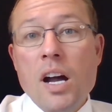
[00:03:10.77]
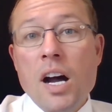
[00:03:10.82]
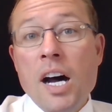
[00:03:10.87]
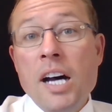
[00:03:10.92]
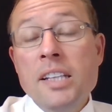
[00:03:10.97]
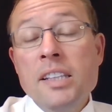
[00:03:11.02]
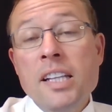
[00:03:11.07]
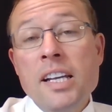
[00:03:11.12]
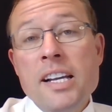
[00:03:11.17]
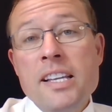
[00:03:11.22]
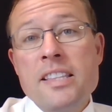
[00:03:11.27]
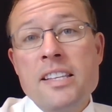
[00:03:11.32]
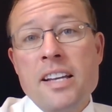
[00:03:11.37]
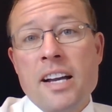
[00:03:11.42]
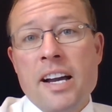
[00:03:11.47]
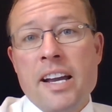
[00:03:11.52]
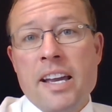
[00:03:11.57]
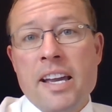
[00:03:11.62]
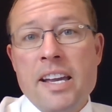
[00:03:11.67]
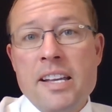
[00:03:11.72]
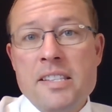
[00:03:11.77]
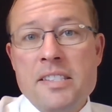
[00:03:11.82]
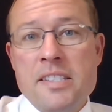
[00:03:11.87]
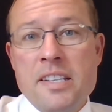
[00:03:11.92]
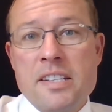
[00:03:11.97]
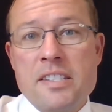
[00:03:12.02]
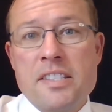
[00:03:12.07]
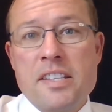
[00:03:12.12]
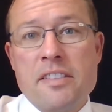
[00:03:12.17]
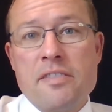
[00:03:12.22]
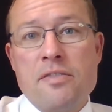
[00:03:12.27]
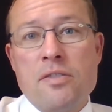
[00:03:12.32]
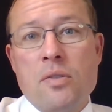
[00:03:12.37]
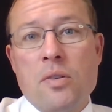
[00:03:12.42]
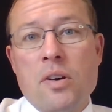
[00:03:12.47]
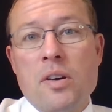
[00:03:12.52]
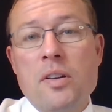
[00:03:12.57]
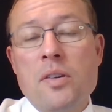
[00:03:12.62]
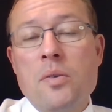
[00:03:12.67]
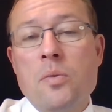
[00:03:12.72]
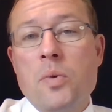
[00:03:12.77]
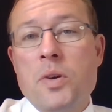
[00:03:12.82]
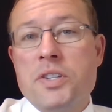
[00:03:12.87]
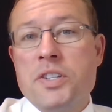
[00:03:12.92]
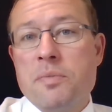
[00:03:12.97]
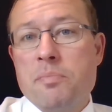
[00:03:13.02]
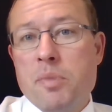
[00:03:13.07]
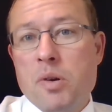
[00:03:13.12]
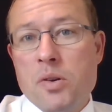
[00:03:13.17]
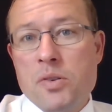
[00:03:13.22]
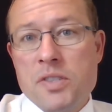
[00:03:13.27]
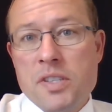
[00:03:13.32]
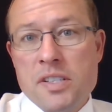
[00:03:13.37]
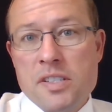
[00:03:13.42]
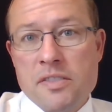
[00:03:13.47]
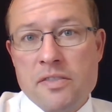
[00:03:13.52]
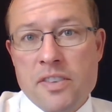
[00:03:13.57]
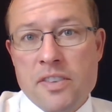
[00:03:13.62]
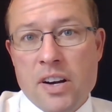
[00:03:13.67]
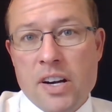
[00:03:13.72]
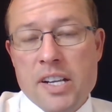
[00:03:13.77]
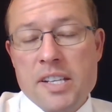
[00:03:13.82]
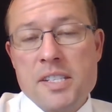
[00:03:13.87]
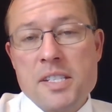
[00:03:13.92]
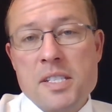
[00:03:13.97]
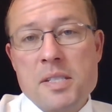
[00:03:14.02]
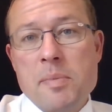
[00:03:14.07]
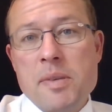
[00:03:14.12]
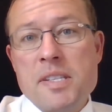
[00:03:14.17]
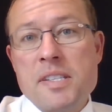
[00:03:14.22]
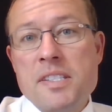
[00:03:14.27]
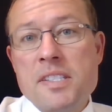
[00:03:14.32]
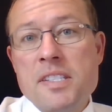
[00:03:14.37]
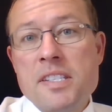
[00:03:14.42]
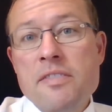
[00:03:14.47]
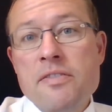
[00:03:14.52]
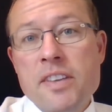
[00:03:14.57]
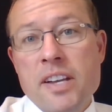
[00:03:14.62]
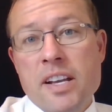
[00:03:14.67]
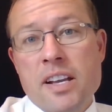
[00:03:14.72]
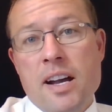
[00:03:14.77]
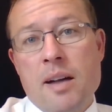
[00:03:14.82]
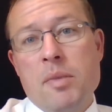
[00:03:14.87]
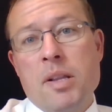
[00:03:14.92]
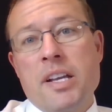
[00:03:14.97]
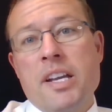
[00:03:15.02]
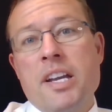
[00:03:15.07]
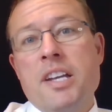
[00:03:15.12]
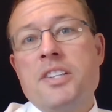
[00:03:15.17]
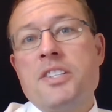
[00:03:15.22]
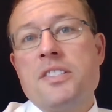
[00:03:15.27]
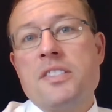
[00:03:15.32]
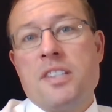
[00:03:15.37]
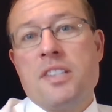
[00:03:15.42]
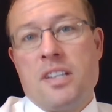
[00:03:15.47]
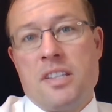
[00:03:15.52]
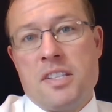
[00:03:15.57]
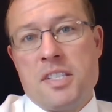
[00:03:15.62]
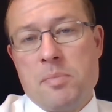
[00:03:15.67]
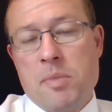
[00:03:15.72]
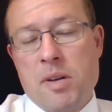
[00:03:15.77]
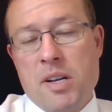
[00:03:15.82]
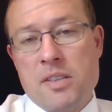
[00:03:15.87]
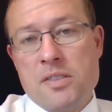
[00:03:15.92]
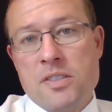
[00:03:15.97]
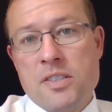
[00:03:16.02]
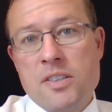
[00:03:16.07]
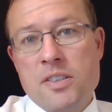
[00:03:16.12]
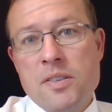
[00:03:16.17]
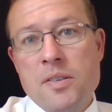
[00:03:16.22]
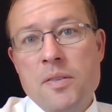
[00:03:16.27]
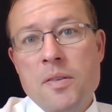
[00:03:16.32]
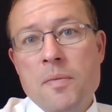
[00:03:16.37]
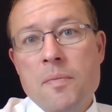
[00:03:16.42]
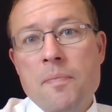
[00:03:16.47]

Unlike the I-864, which imposes very specific obligations on the sponsor,